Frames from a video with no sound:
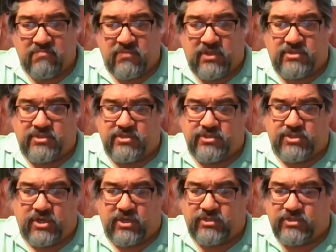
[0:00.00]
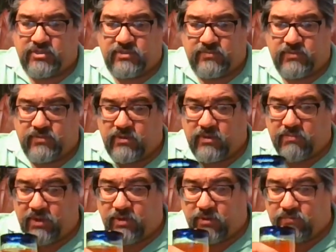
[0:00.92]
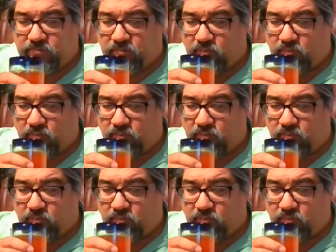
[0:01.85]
This is just a beer.